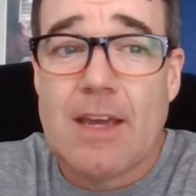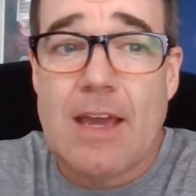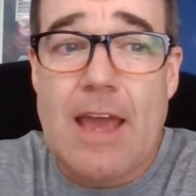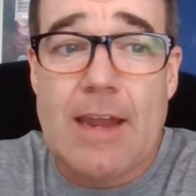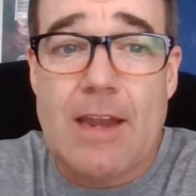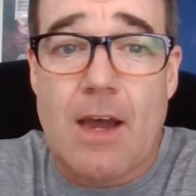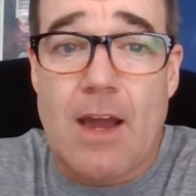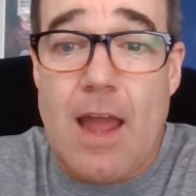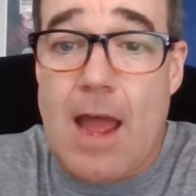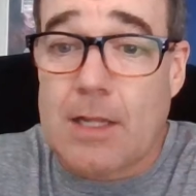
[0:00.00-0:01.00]
And
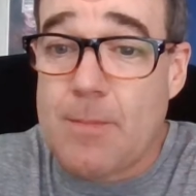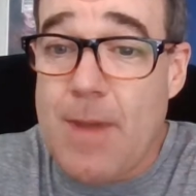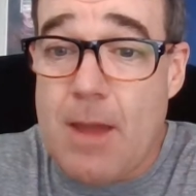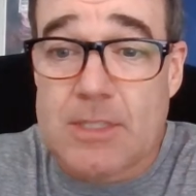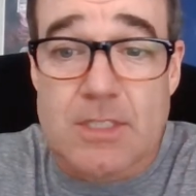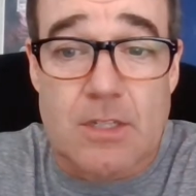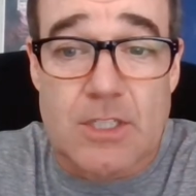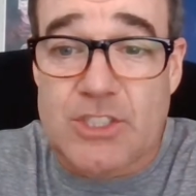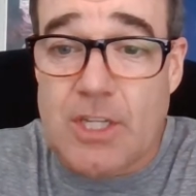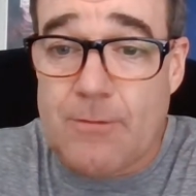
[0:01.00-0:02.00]
Alabama's a
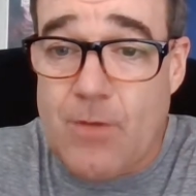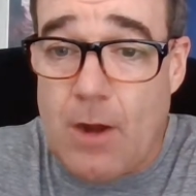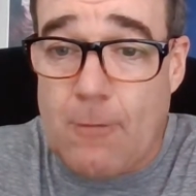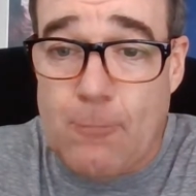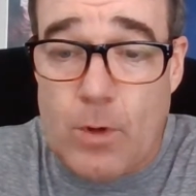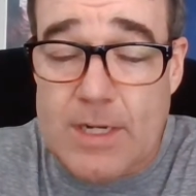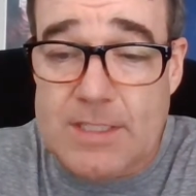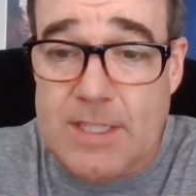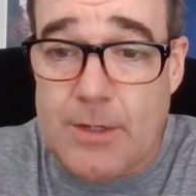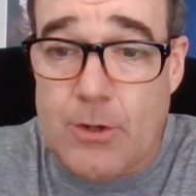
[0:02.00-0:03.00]
legit Final Four
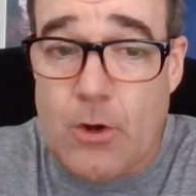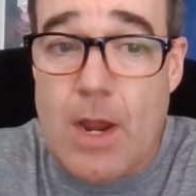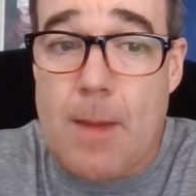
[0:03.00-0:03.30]
contender.